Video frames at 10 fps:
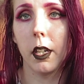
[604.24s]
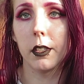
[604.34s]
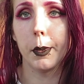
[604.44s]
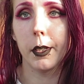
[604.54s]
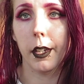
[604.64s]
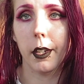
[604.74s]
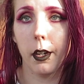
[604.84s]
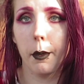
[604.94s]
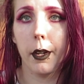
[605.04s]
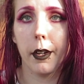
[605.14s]
house being like,
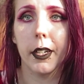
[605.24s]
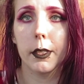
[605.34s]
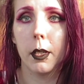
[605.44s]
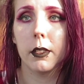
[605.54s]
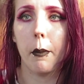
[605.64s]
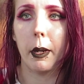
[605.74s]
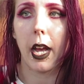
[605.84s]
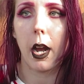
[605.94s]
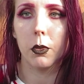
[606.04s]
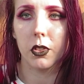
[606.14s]
oh, Merry Christmas, and my
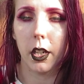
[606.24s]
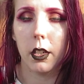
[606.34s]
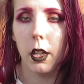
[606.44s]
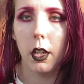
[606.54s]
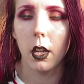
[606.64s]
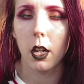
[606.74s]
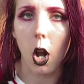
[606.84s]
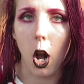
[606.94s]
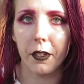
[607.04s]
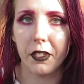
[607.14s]
dad was like
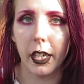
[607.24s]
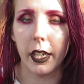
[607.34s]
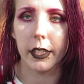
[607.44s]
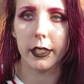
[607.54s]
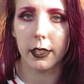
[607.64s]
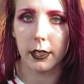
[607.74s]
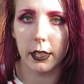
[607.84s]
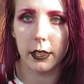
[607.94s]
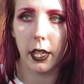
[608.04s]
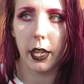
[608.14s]
coughing and
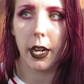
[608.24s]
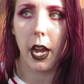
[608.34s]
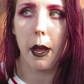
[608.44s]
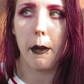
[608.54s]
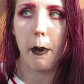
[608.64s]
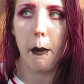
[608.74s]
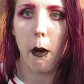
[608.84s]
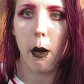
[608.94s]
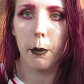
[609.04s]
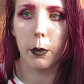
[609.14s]
sneezing, and my
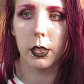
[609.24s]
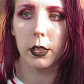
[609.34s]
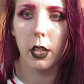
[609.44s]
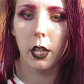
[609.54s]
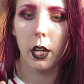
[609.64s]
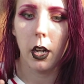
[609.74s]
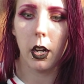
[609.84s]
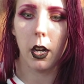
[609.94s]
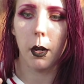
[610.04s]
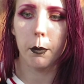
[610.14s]
mom was
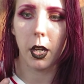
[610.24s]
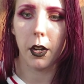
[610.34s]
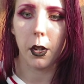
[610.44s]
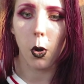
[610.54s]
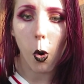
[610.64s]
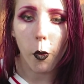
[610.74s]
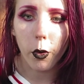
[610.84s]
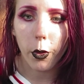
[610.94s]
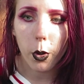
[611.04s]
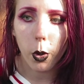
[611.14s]
getting
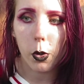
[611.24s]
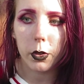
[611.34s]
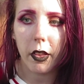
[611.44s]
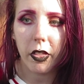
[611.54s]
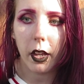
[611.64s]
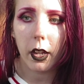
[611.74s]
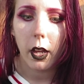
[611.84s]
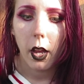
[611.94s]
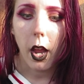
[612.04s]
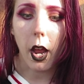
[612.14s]
over the cold, I
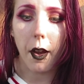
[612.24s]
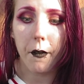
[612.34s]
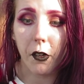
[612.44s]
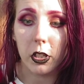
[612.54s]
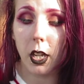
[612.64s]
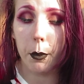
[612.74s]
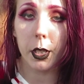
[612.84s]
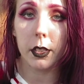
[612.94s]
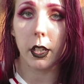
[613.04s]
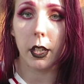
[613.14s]
think, and for some
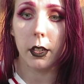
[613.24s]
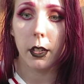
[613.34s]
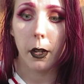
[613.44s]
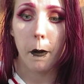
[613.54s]
reason,